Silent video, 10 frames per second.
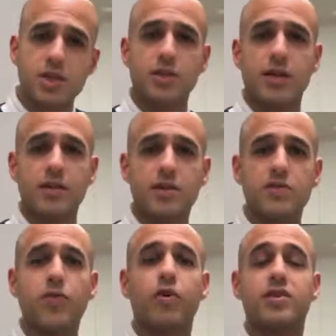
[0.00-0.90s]
ask your
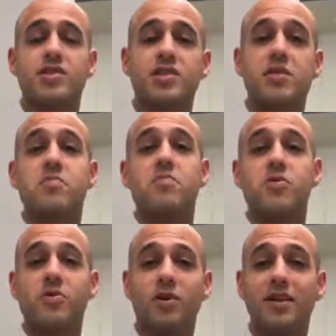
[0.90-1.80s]
dentist for a
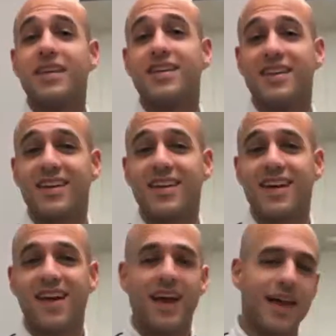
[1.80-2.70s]
simple cleaning.
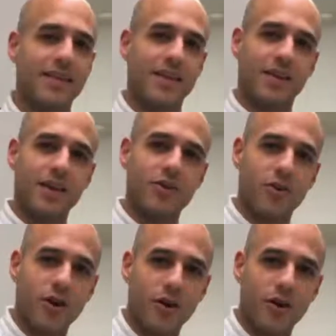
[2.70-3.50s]
And then later